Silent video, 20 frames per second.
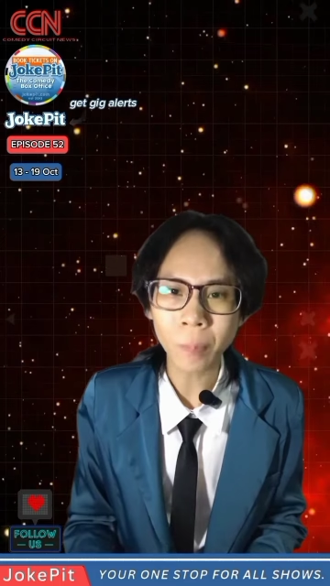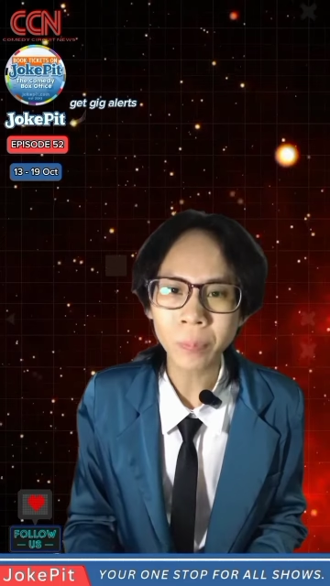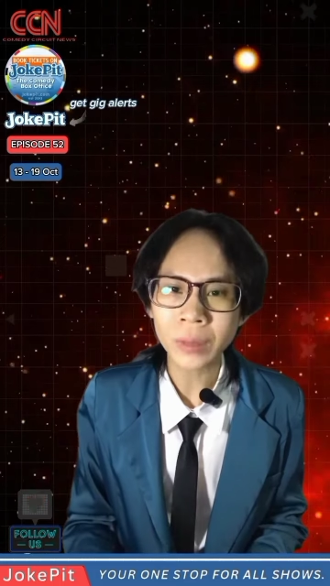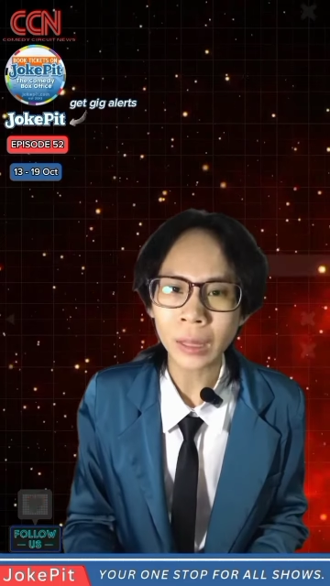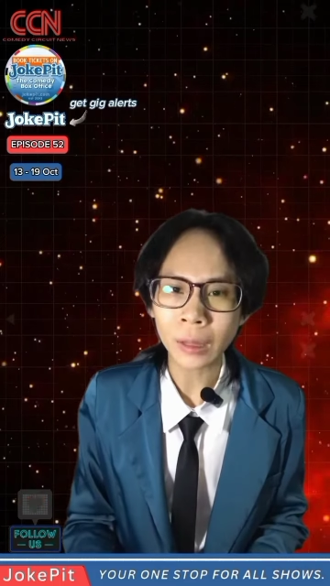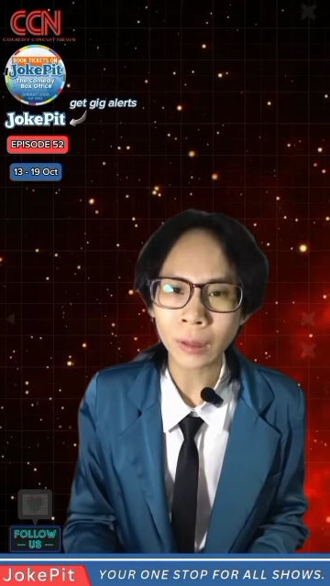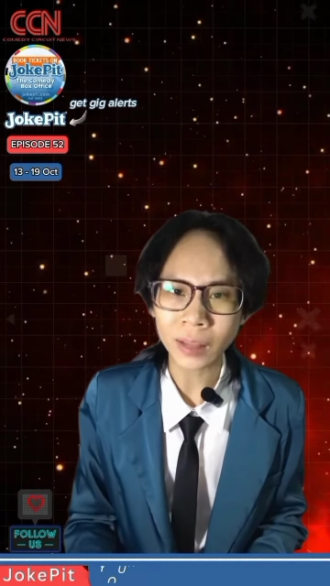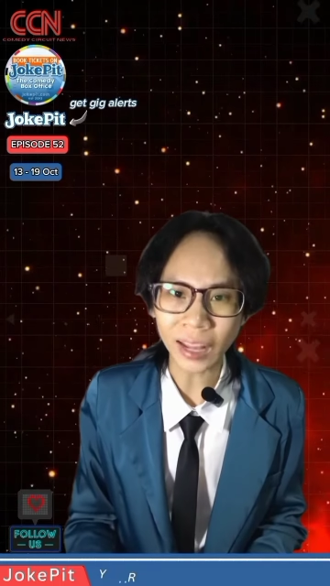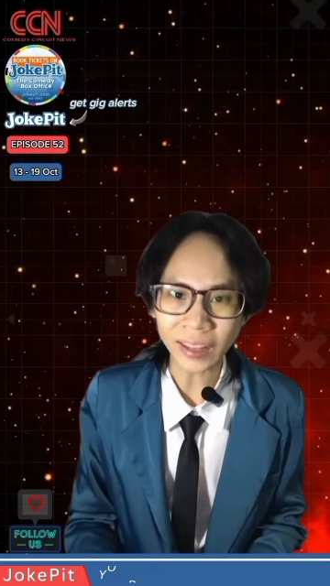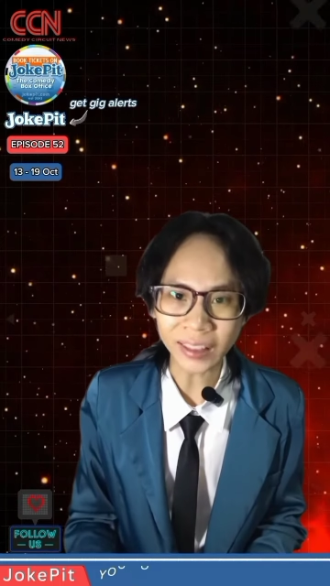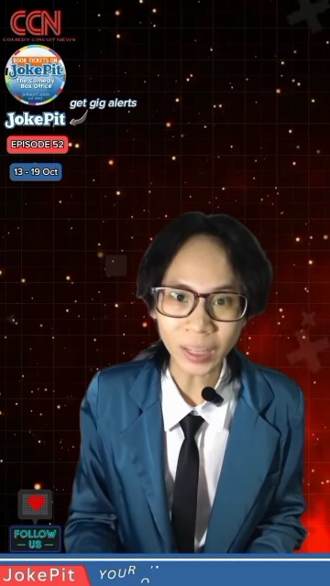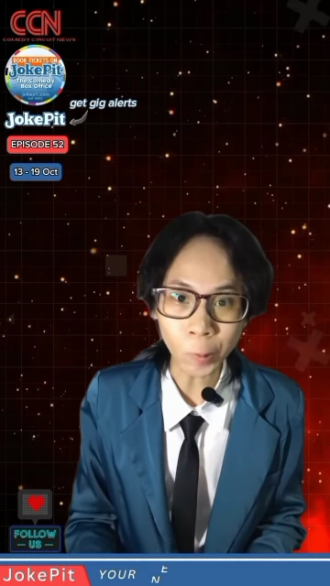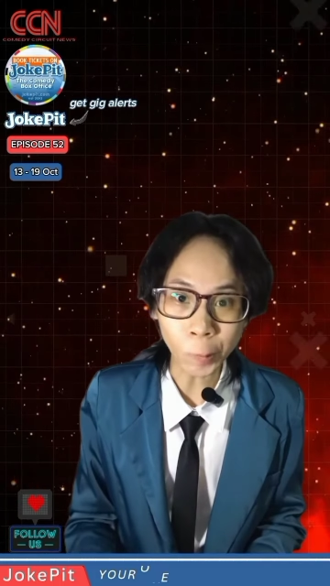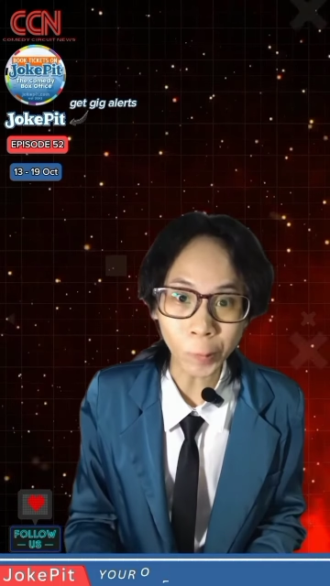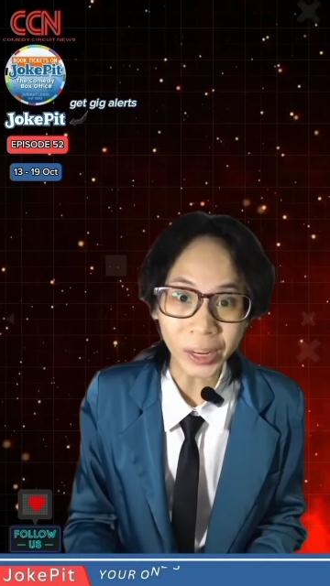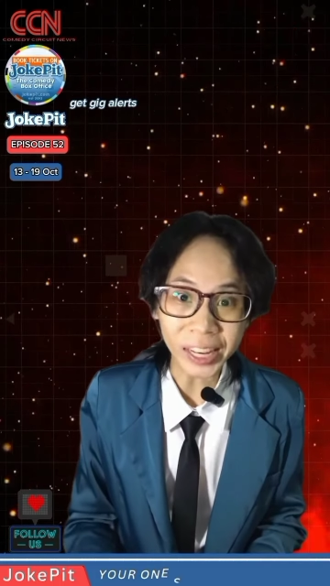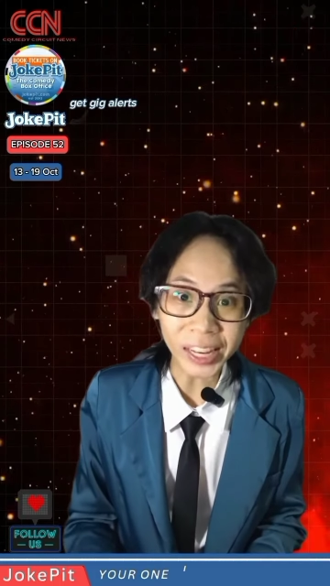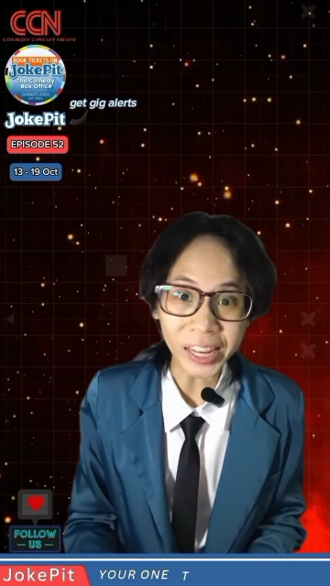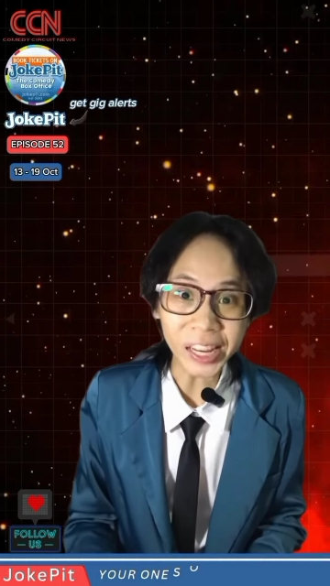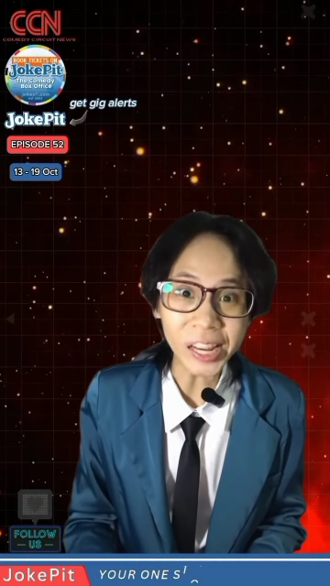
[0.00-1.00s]
starting
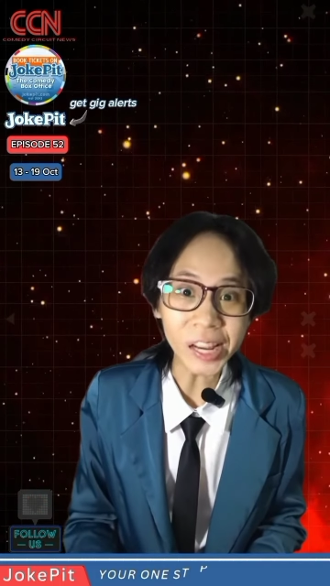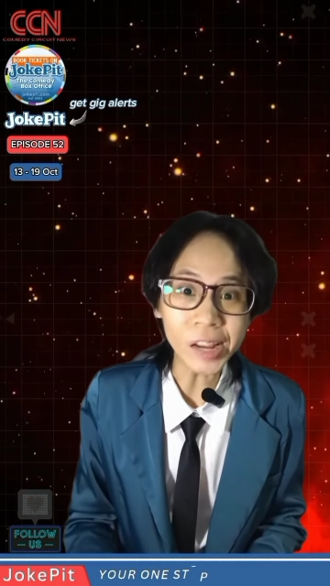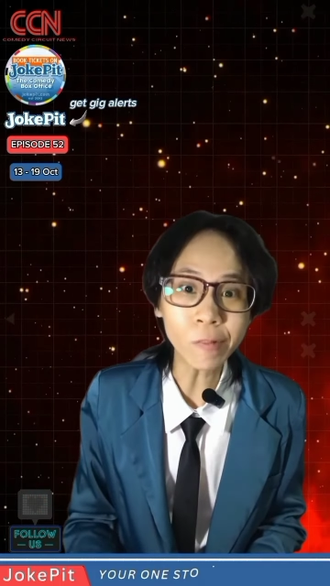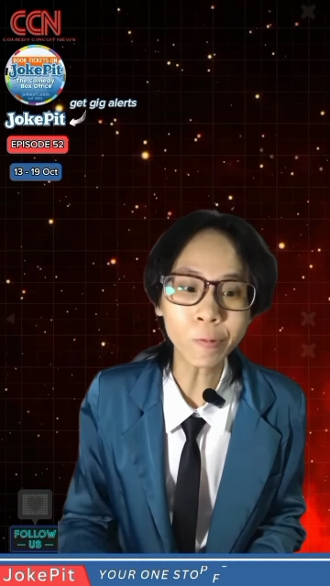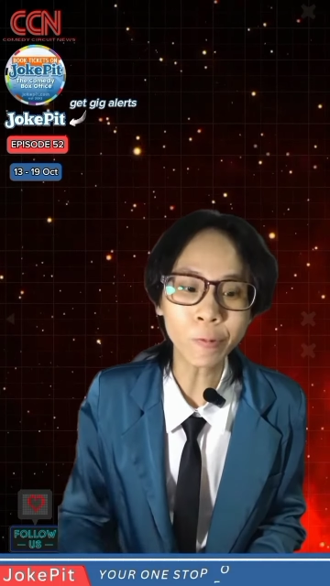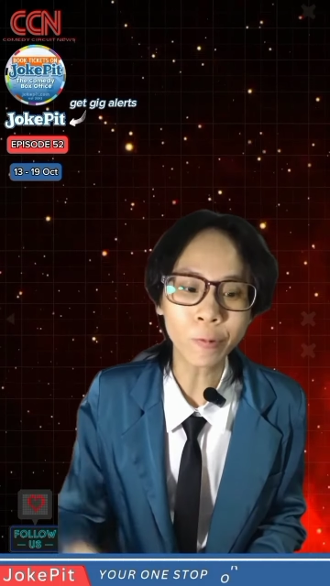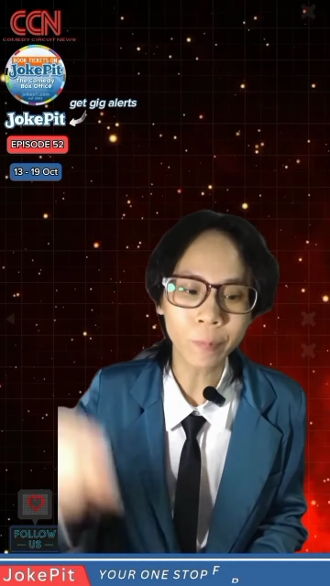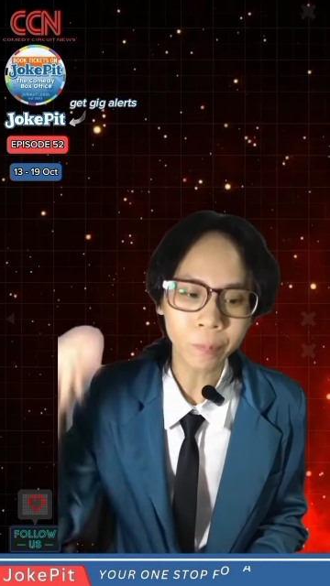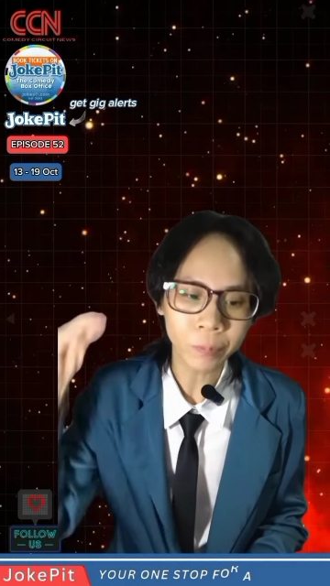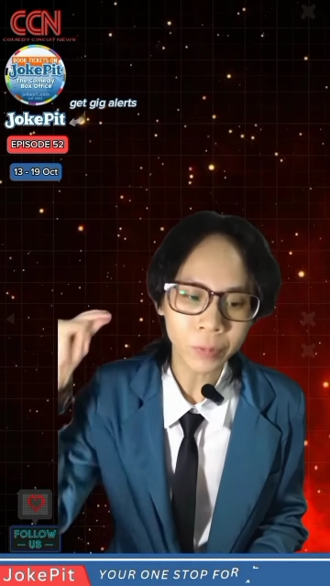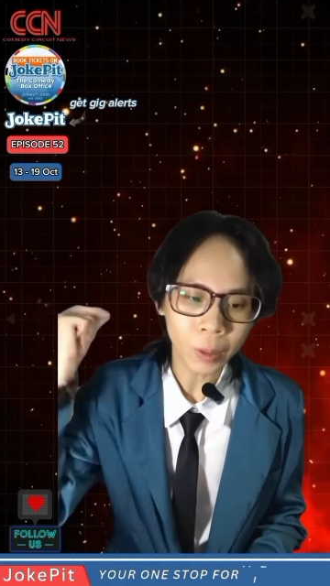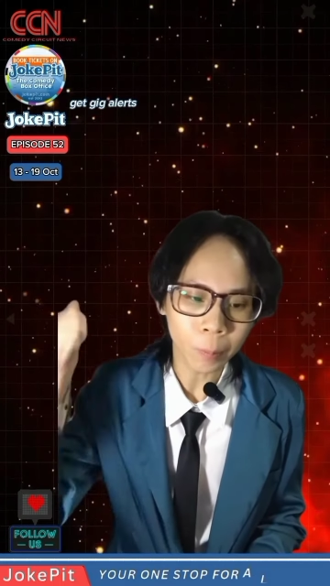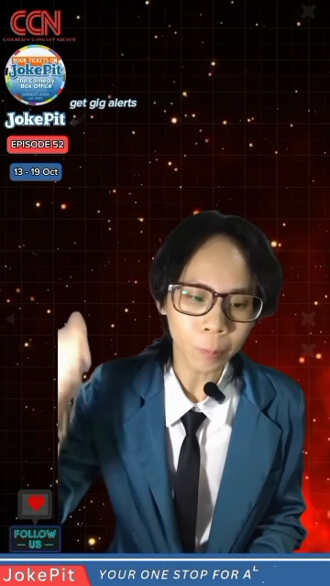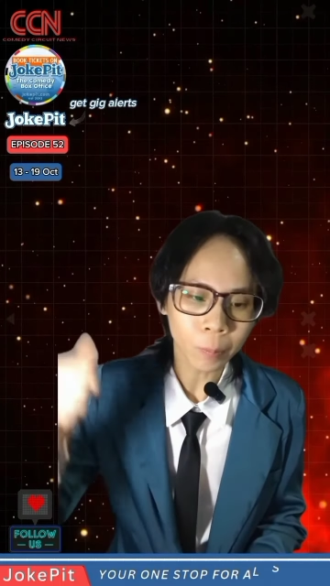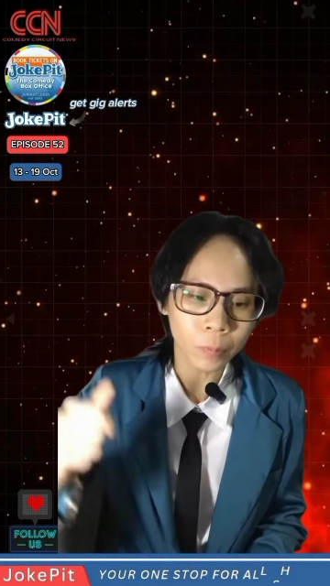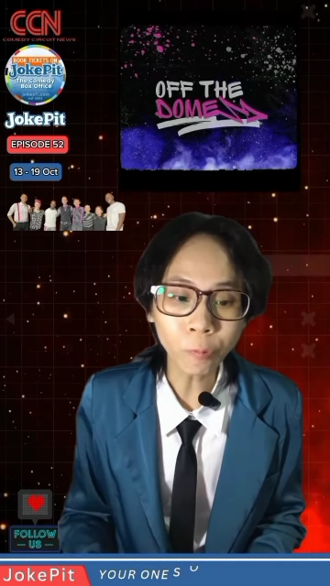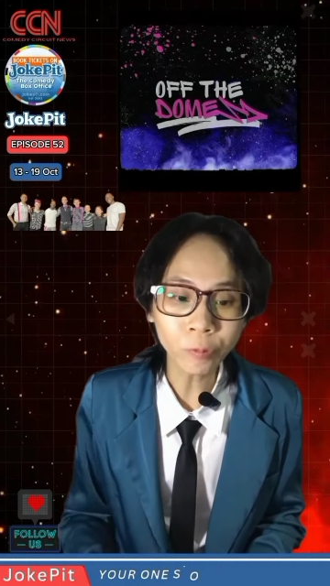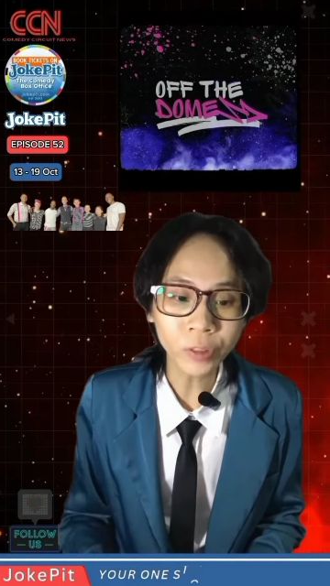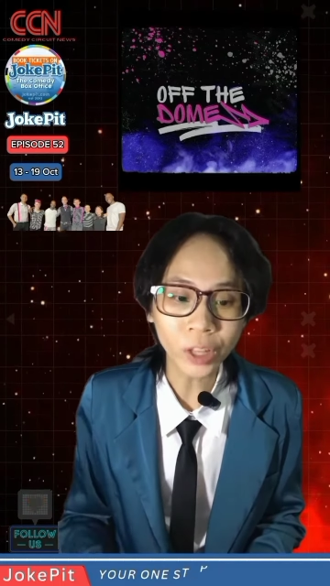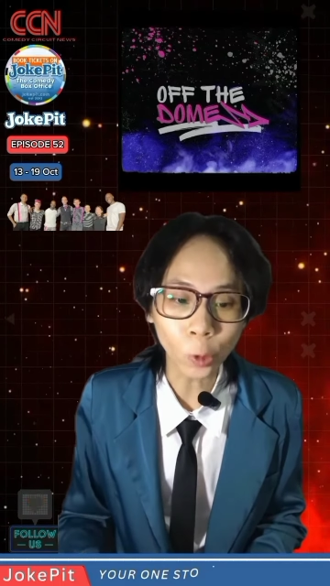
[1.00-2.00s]
with
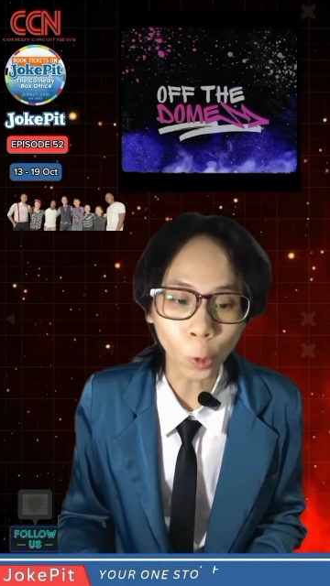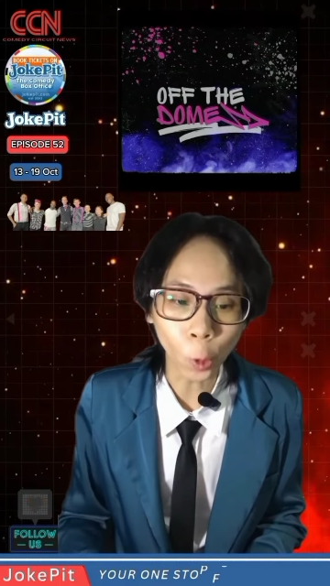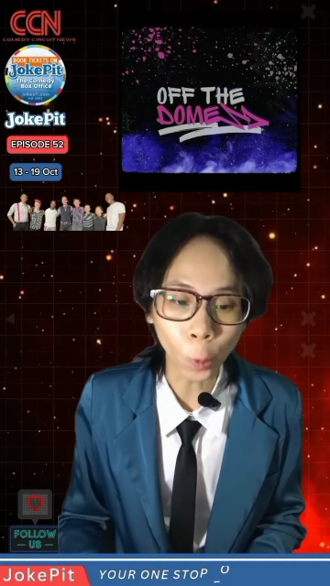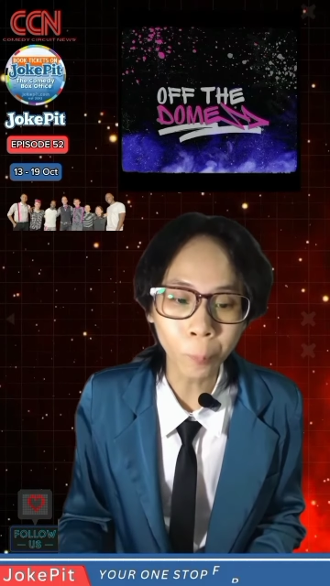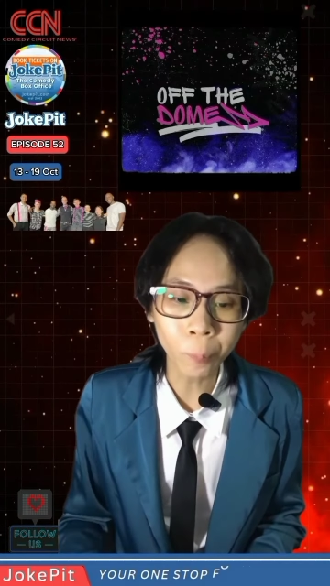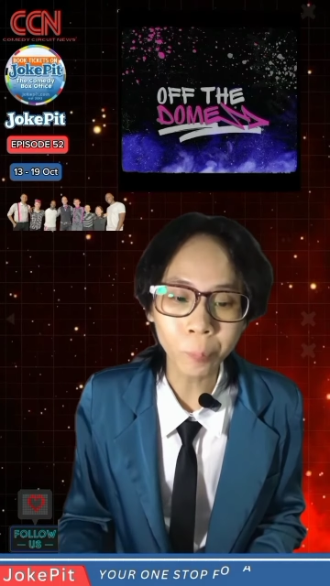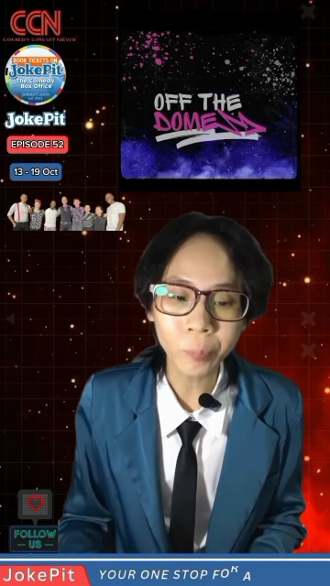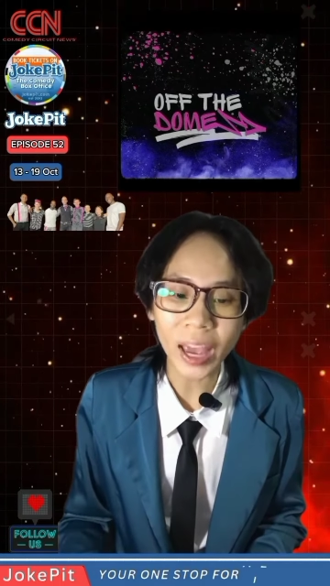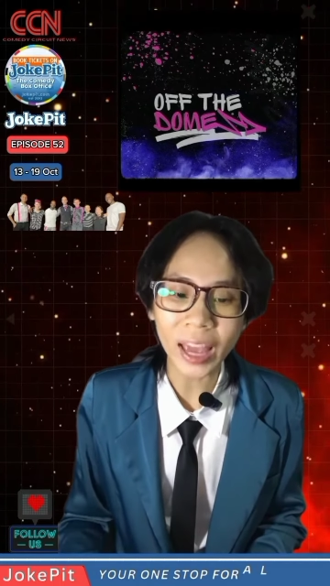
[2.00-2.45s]
the Dome